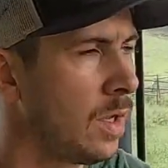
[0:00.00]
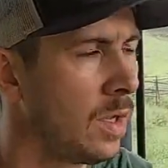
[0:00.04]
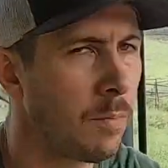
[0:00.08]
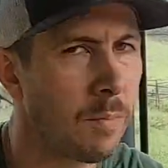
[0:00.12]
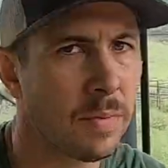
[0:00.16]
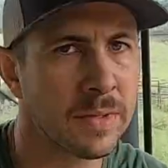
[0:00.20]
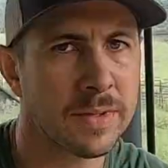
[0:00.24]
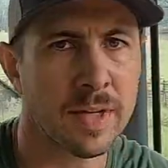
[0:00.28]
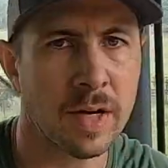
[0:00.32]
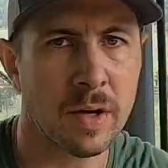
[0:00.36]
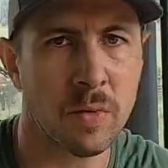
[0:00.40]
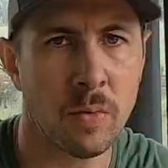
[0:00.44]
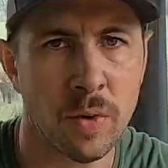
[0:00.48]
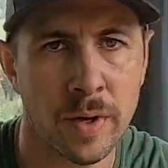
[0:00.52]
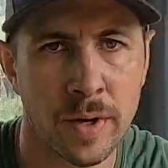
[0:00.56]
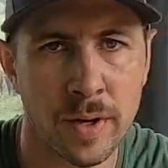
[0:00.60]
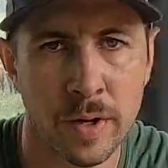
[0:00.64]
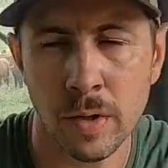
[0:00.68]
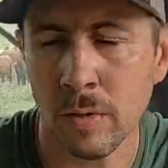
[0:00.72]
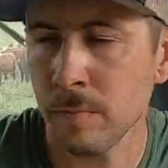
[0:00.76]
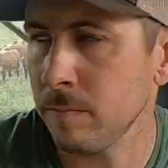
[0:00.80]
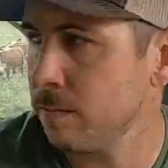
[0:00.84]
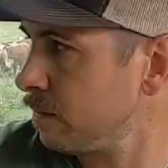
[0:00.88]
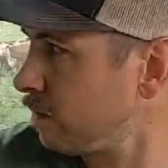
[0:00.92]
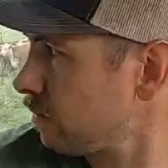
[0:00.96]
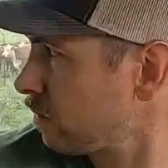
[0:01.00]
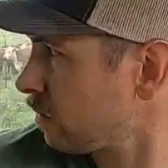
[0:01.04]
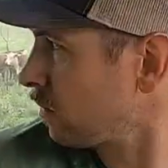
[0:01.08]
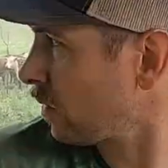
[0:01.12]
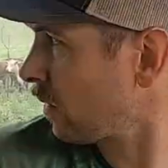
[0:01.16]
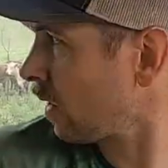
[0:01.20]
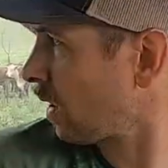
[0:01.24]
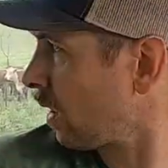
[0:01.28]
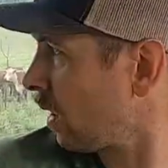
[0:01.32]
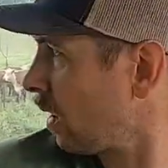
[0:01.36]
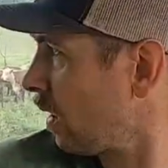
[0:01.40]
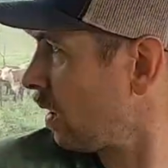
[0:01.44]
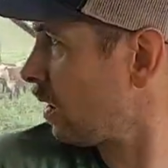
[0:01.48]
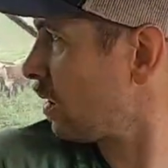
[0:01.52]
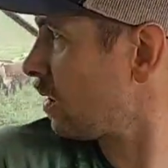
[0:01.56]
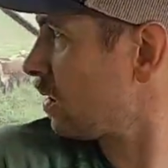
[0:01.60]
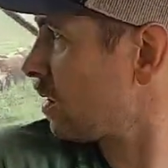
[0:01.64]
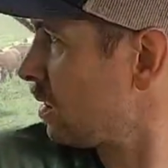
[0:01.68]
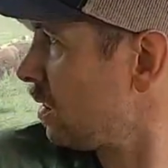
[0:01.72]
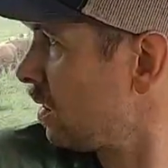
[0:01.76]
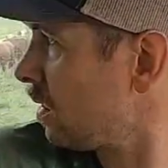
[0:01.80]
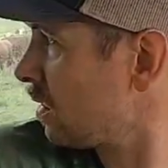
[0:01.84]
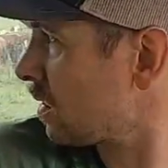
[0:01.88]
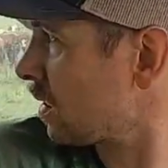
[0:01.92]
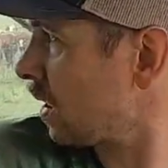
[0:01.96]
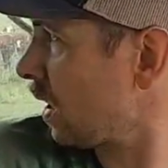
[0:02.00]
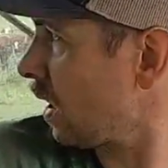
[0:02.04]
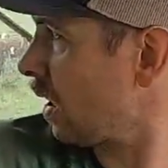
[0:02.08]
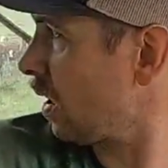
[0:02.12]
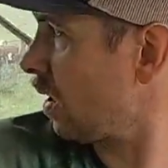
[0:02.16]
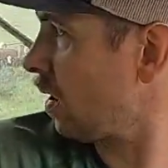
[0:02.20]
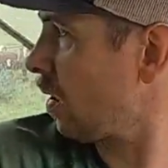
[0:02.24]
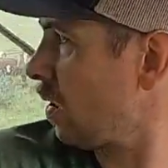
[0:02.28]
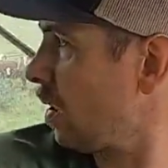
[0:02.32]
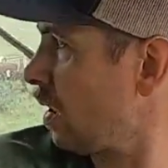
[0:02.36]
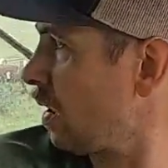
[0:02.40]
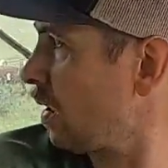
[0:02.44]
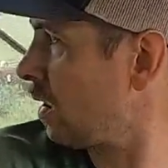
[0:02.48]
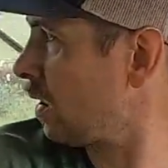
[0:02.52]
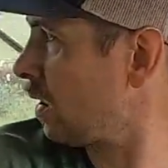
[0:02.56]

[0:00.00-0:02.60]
but they will. So